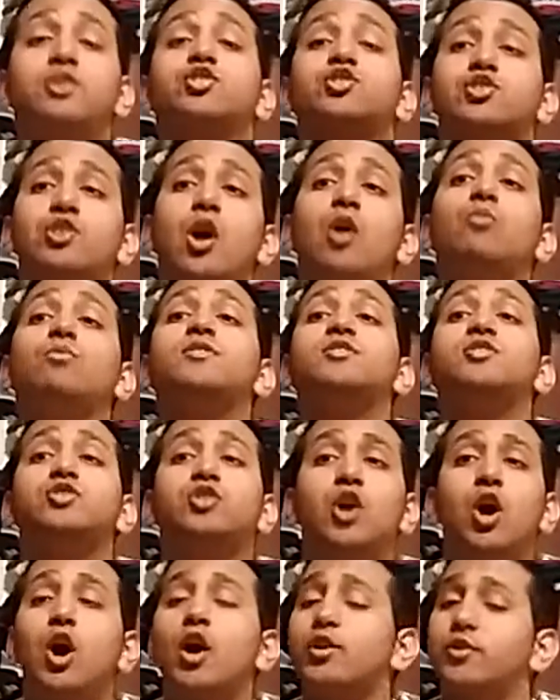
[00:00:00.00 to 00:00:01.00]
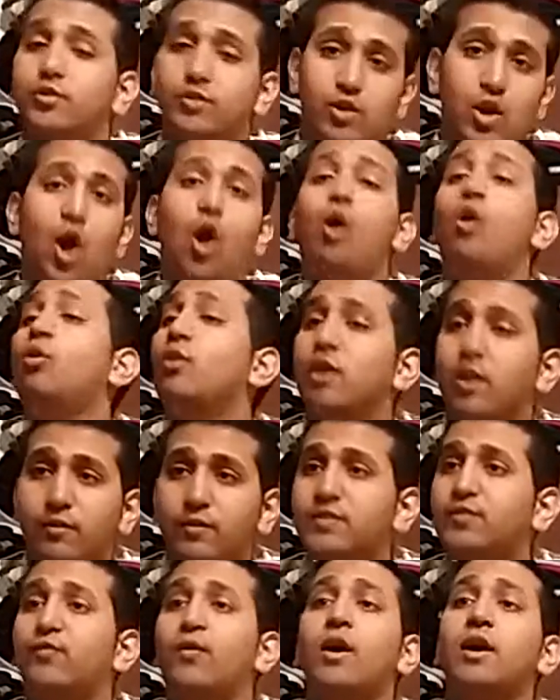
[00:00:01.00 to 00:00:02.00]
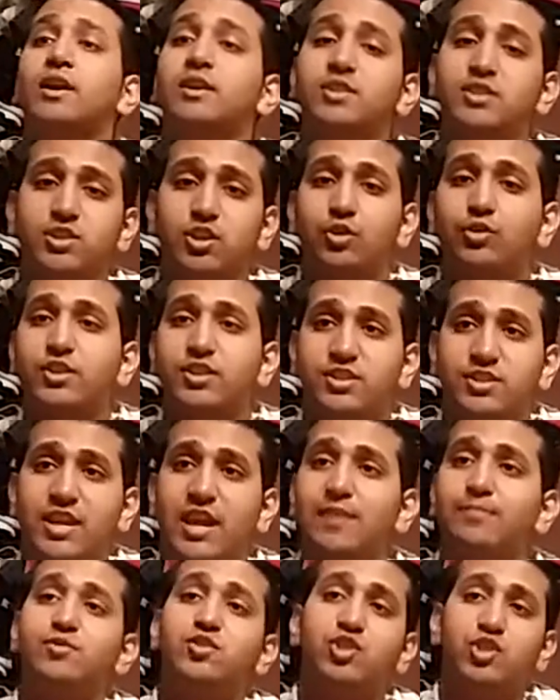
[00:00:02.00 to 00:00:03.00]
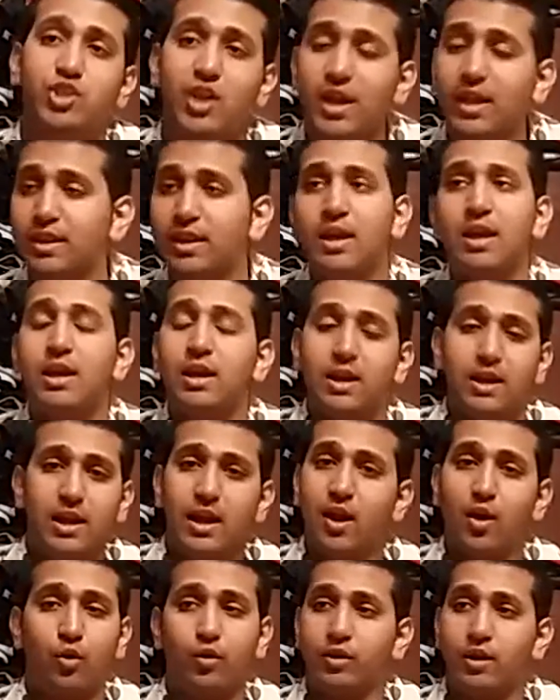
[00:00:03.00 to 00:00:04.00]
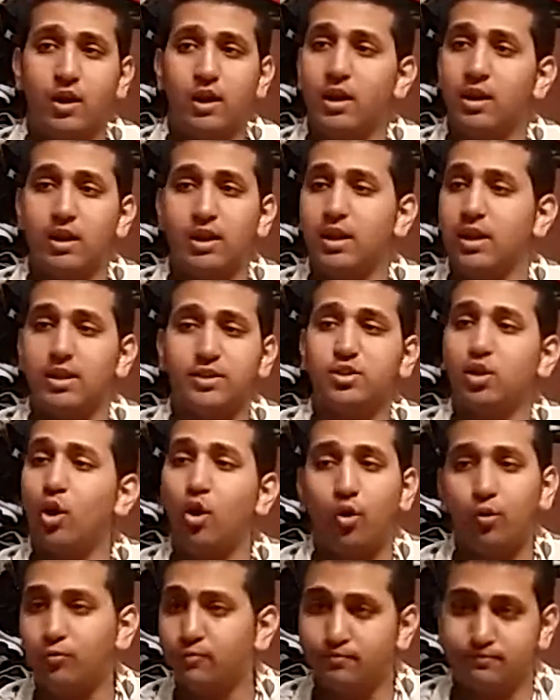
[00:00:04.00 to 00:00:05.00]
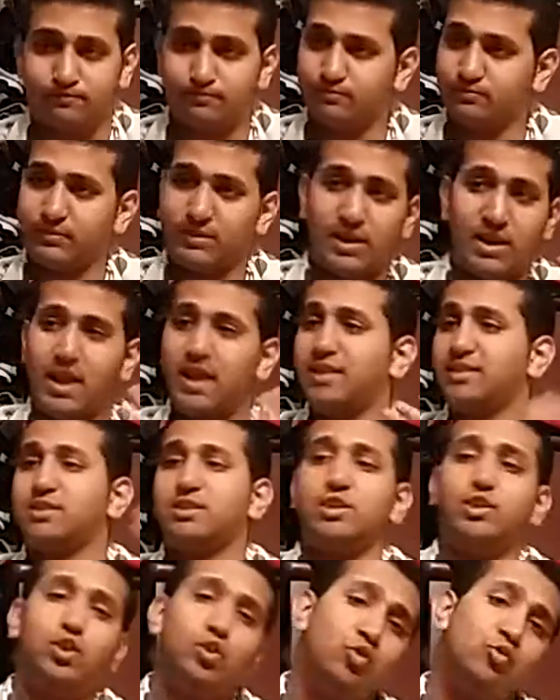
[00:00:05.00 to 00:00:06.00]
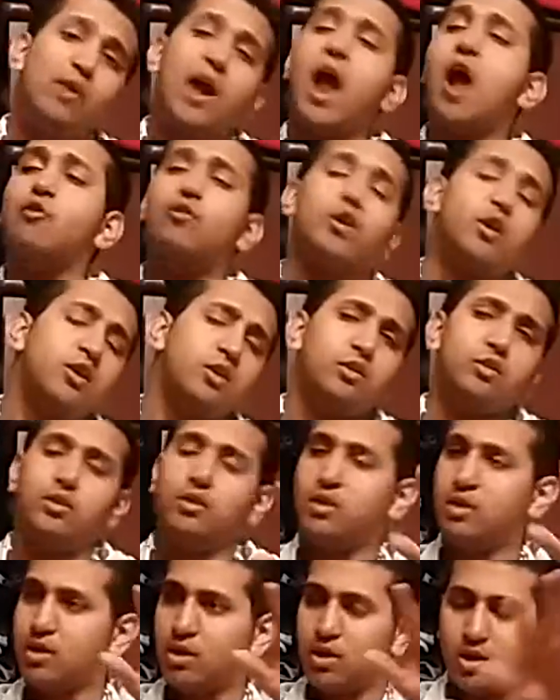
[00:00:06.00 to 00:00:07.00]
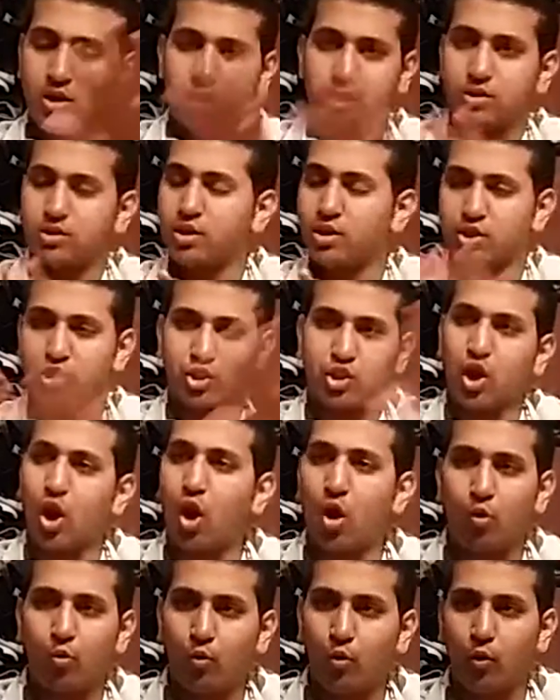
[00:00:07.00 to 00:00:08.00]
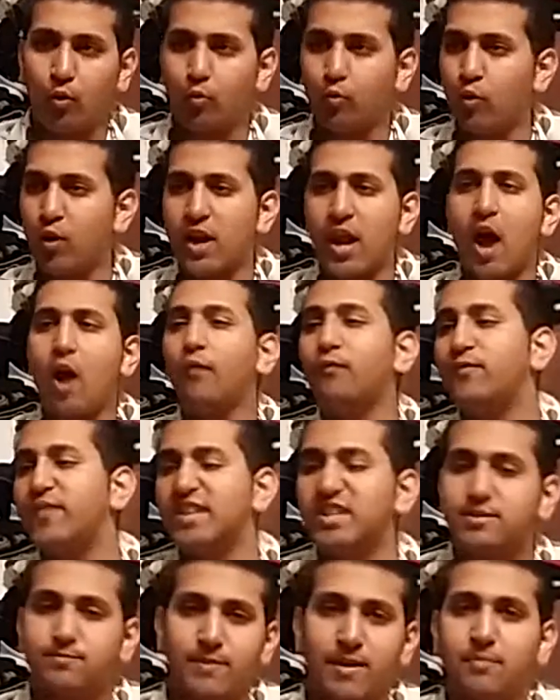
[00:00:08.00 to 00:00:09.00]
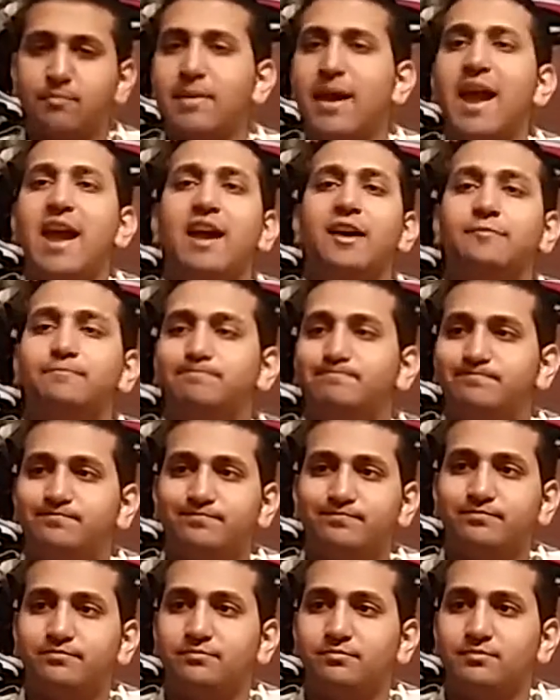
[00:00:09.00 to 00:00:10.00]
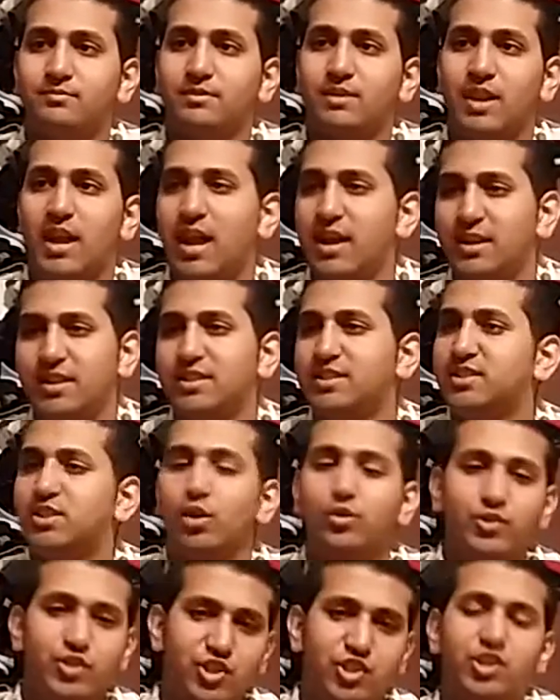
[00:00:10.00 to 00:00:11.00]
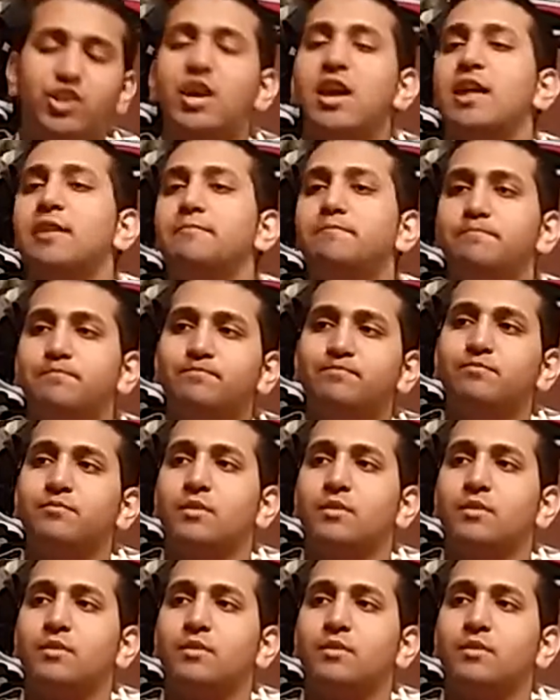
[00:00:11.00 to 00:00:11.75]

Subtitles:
mean the show was good? No, it was fucking still the same shit. So, it's the new era, the show without Vince McMahon, and it's still shit,